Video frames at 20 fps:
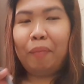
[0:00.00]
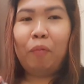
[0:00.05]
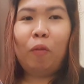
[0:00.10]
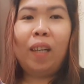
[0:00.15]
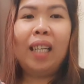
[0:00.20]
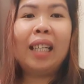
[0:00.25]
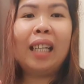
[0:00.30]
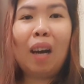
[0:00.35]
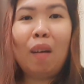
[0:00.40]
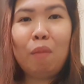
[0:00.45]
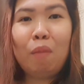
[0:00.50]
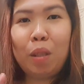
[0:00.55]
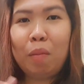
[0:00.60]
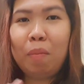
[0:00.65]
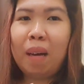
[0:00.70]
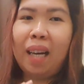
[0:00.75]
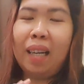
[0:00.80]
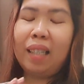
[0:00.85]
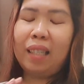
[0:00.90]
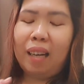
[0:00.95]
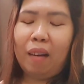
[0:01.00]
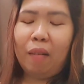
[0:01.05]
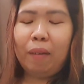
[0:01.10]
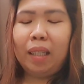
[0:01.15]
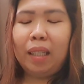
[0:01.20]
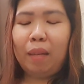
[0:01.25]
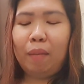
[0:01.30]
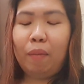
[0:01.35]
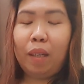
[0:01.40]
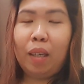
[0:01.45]
when it comes to bags, I
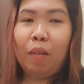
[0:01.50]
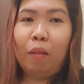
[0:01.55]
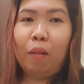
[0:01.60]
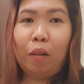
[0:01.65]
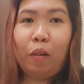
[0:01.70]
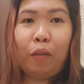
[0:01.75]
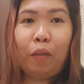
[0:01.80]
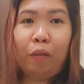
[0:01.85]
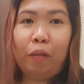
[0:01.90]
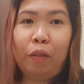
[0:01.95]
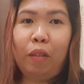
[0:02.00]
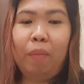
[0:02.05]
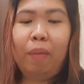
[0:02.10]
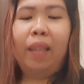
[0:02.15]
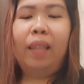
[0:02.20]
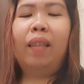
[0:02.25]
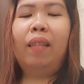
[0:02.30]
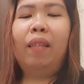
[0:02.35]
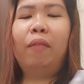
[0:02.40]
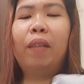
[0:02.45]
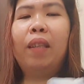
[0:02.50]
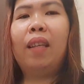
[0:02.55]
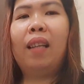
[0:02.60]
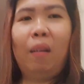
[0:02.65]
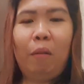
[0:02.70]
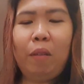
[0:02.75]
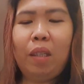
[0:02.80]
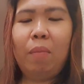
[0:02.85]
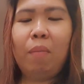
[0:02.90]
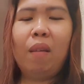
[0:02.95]
want something colorful. But with
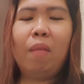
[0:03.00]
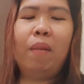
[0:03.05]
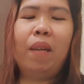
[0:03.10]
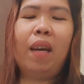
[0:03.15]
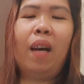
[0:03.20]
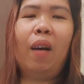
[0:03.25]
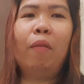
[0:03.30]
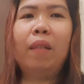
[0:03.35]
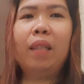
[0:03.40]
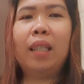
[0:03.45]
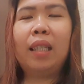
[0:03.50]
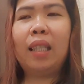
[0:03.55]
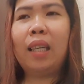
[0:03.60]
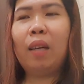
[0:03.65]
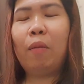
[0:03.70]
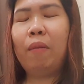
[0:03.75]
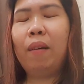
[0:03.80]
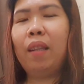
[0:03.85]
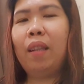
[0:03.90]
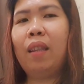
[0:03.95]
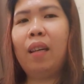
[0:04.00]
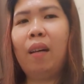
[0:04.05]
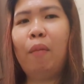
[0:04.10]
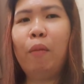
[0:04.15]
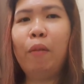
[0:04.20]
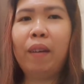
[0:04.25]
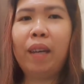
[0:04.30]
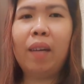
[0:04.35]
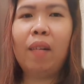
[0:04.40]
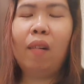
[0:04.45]
clothes, maybe I will stick with
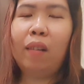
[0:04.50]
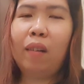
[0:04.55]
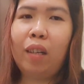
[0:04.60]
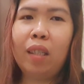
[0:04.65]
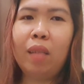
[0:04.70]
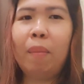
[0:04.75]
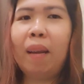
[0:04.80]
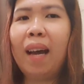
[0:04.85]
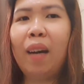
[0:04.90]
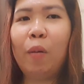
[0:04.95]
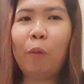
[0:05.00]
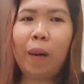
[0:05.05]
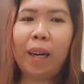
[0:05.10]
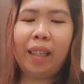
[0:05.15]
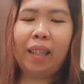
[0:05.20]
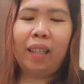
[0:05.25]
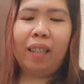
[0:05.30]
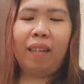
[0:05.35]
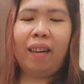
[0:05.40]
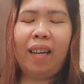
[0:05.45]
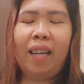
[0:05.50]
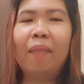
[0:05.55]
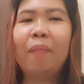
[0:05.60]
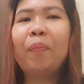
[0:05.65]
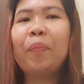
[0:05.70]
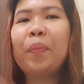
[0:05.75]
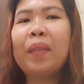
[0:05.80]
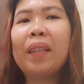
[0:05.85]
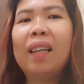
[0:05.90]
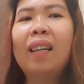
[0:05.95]
3 colors, black, white, and gray.
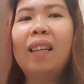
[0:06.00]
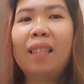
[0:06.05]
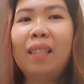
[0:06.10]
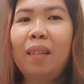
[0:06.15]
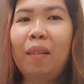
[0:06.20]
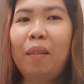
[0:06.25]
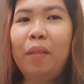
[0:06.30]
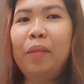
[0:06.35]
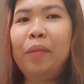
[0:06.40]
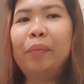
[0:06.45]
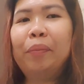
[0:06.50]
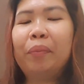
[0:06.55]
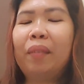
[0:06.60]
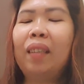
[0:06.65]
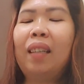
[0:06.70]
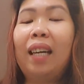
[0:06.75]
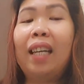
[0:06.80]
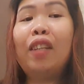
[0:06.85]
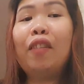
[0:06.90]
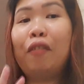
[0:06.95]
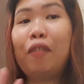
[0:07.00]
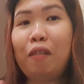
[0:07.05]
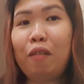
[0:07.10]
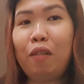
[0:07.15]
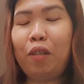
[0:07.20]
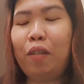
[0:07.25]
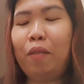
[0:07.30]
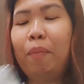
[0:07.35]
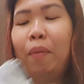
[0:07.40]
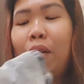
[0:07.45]
So, in the
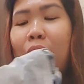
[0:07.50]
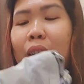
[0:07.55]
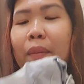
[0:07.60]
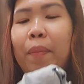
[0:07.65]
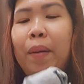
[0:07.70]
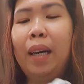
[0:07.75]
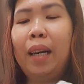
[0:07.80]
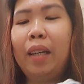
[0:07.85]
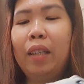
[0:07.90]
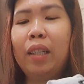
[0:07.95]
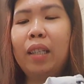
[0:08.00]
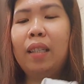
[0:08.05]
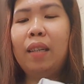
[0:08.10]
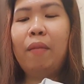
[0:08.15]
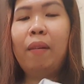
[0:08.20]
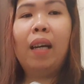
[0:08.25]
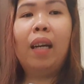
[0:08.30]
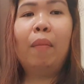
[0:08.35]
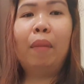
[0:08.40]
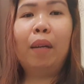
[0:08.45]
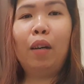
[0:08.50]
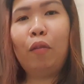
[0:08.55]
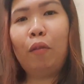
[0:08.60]
future. Pero hindi pa ngayon kasi wala naman